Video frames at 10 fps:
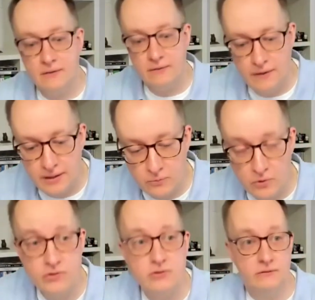they
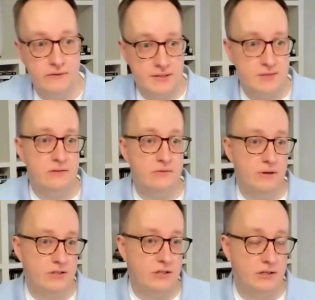want to invest into
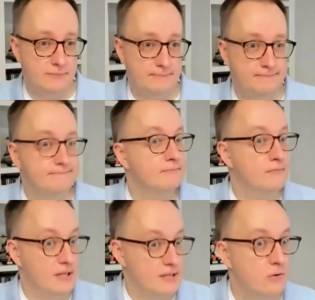HR.
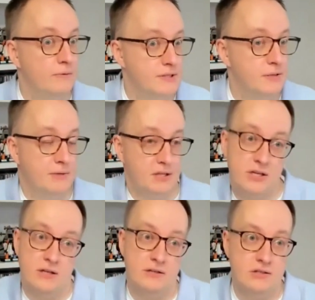That's always the
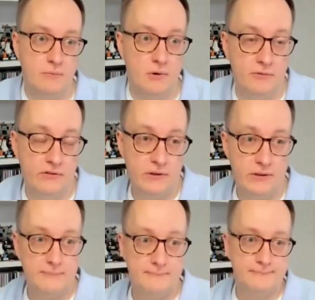challenge, obviously.